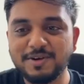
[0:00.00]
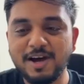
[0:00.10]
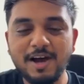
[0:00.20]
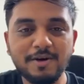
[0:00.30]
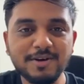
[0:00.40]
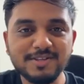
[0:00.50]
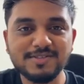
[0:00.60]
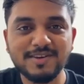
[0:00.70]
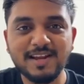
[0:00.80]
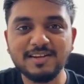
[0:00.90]
how
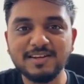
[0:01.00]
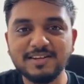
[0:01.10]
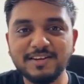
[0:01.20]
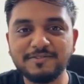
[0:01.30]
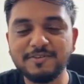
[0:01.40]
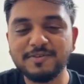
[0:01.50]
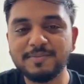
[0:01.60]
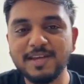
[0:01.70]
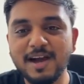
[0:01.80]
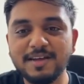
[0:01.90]
does RAILGUN differ from
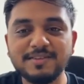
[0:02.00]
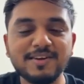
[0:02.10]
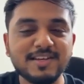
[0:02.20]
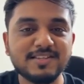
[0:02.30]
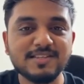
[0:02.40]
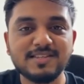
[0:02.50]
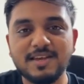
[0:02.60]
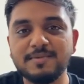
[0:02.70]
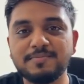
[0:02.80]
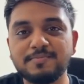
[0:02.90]
the other
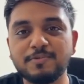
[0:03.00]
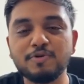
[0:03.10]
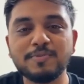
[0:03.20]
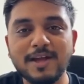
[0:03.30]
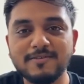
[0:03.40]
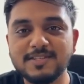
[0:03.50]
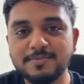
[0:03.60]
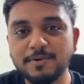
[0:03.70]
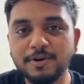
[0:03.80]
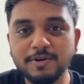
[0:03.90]
existing pro-privacy
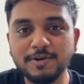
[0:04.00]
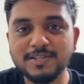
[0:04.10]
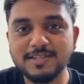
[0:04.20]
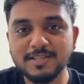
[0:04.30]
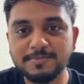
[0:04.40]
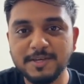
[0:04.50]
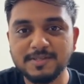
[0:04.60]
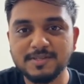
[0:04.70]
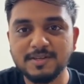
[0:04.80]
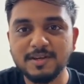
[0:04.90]
protocols in the
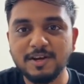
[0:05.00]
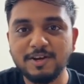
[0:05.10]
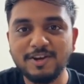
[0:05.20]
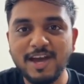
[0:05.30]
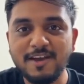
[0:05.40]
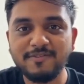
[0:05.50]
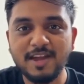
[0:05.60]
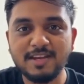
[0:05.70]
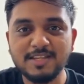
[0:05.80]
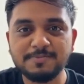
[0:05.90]
space? Do you have
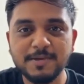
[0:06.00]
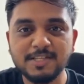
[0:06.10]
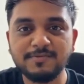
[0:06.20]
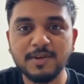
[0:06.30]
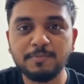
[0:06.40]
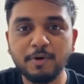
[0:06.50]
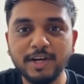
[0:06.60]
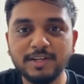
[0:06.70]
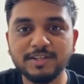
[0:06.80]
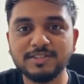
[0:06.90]
any specific
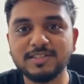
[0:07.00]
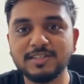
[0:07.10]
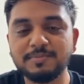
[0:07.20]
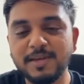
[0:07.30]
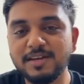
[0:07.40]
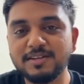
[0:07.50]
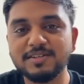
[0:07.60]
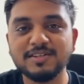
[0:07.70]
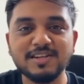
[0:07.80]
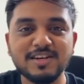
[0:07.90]
pointers that make
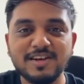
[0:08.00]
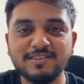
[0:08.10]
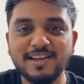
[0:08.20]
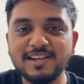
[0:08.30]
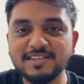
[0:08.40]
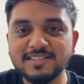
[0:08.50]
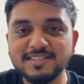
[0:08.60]
RAILGUN